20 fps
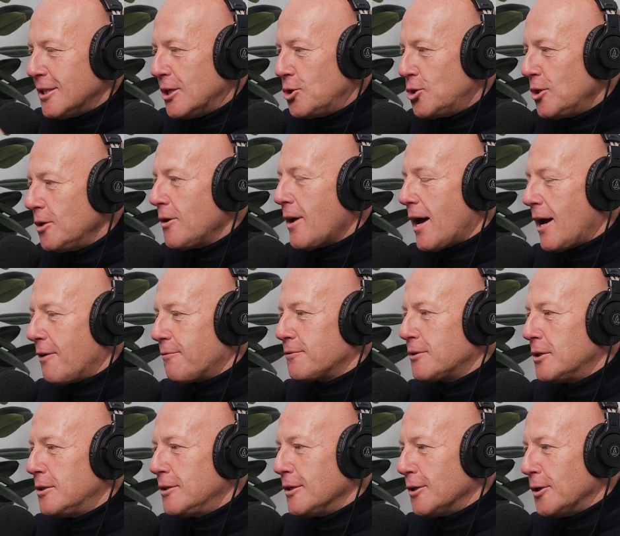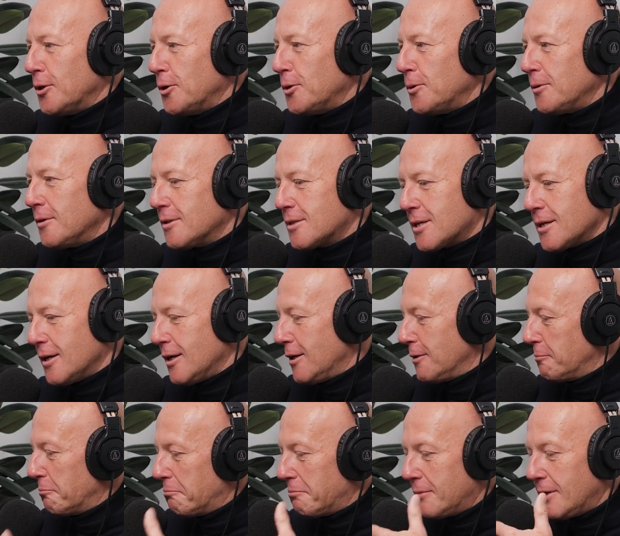did you have to do
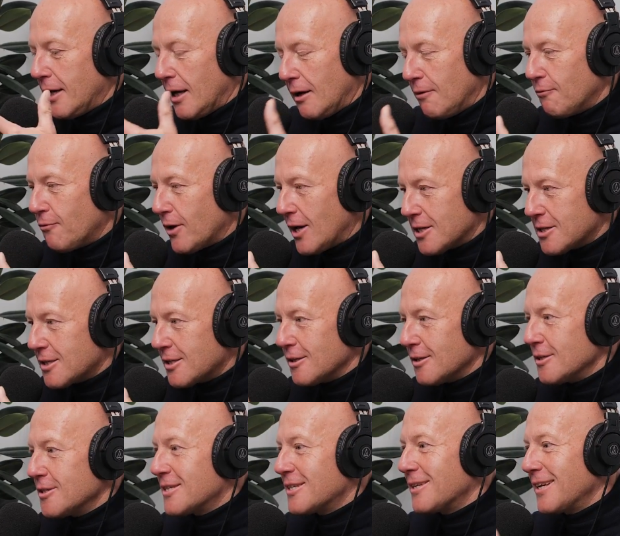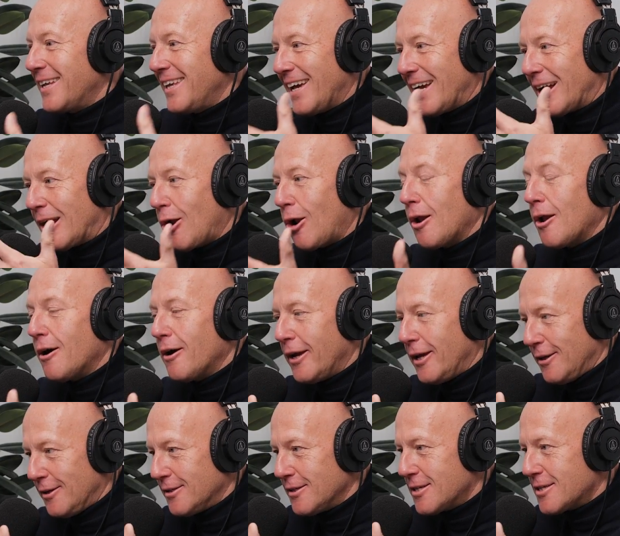to get investors, get
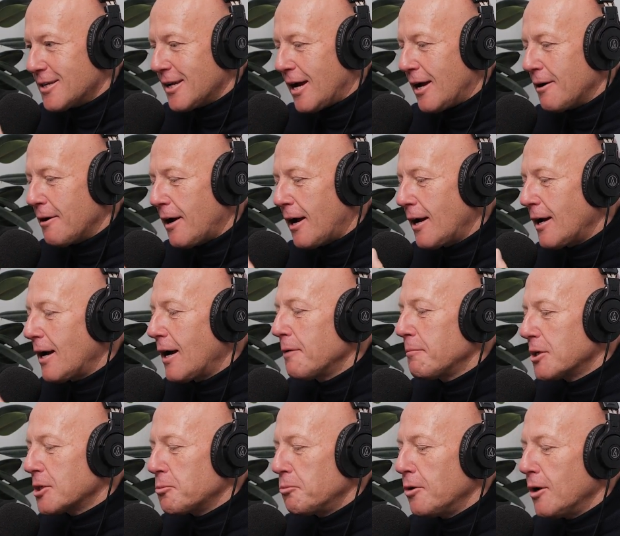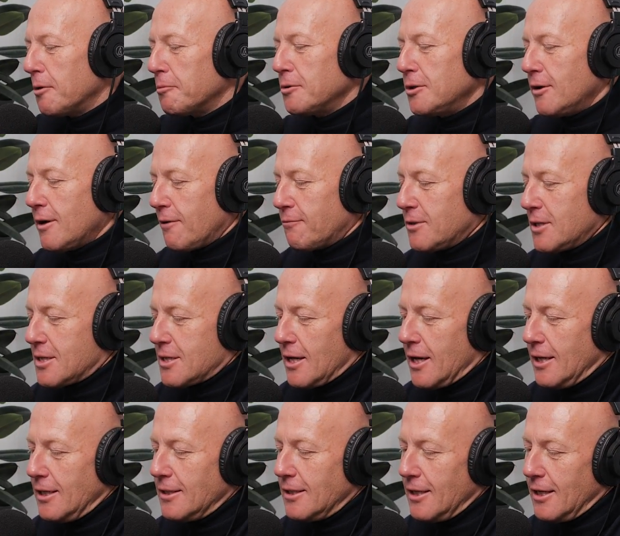clients? How much work would you have to
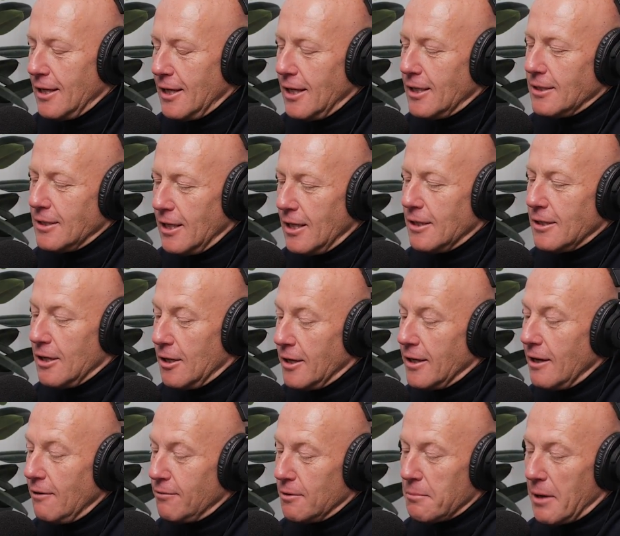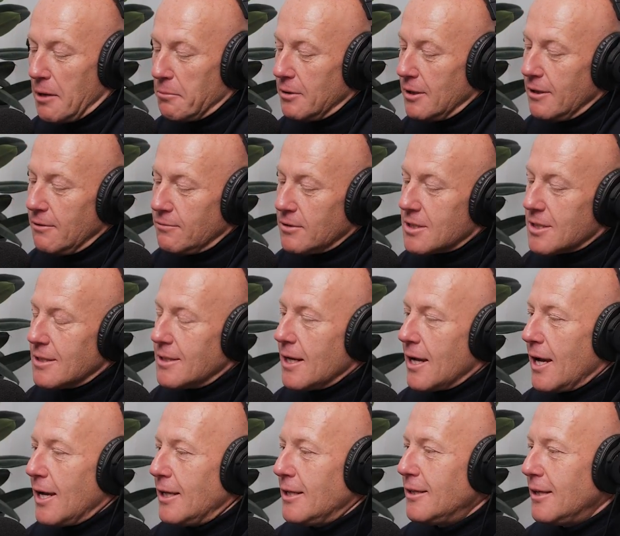say in and even maybe even
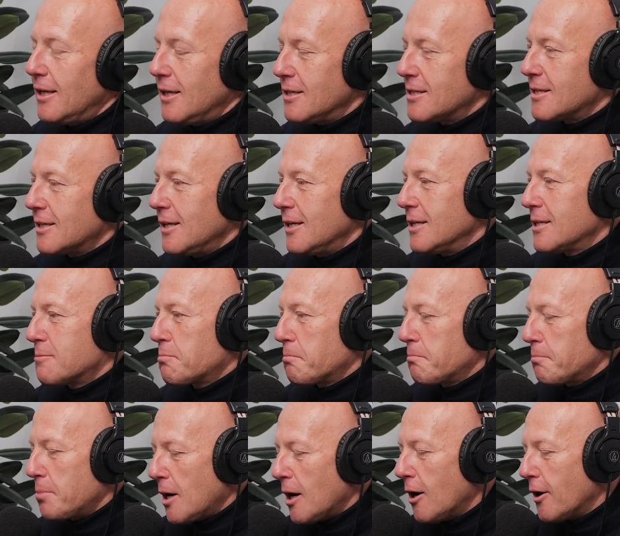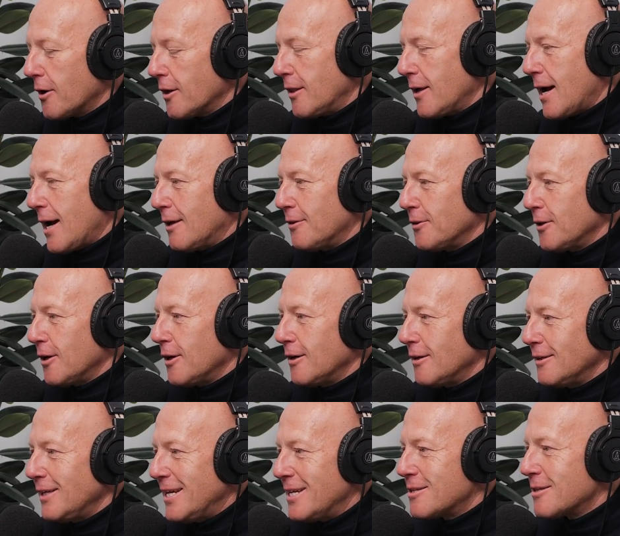today is part of that
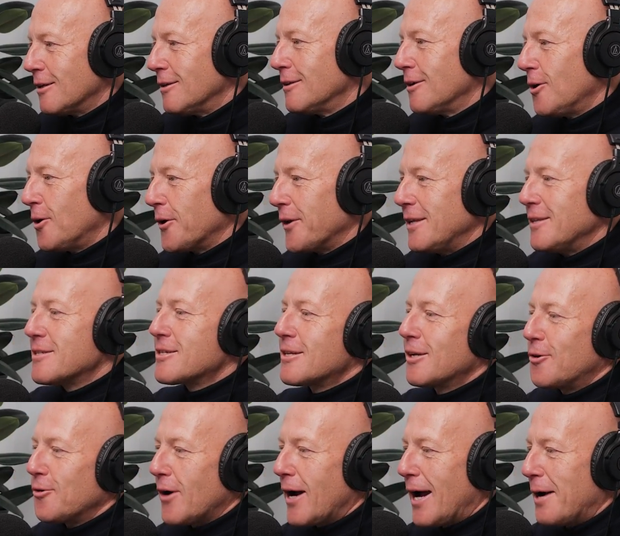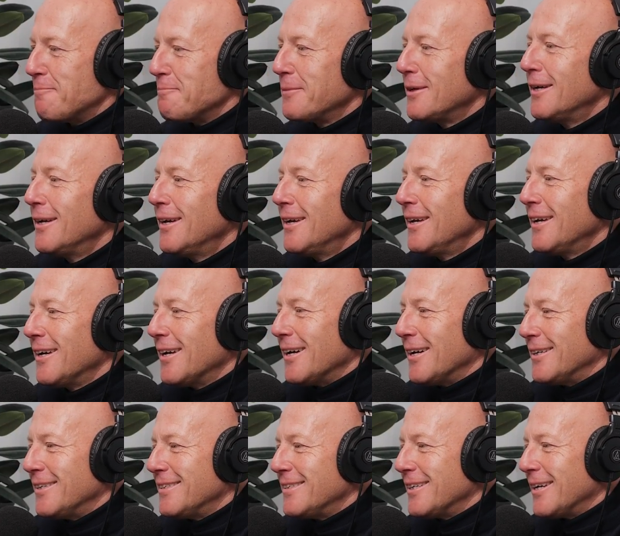that isn't on Instagram
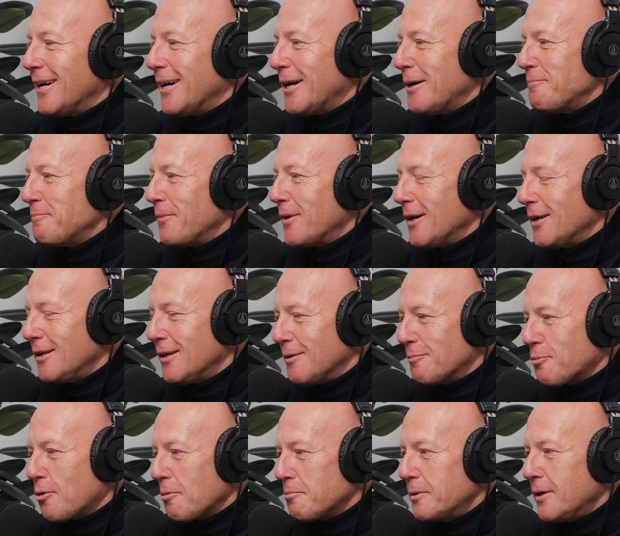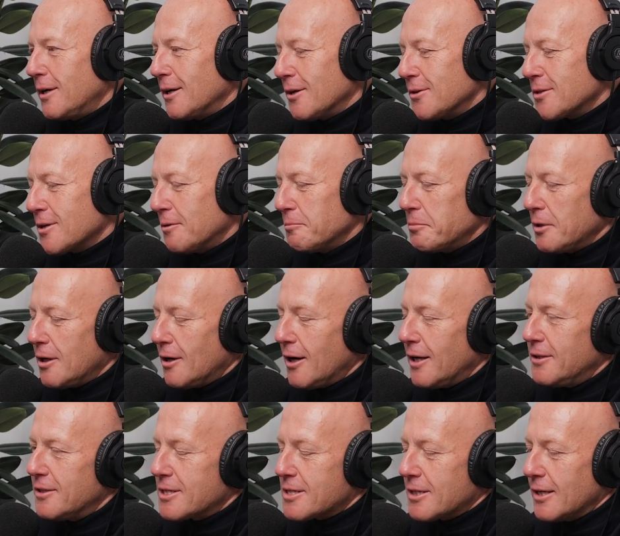and that probably goes on
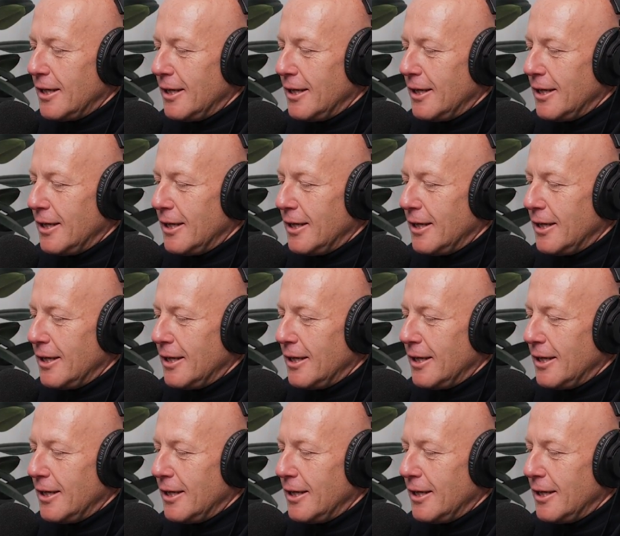behind the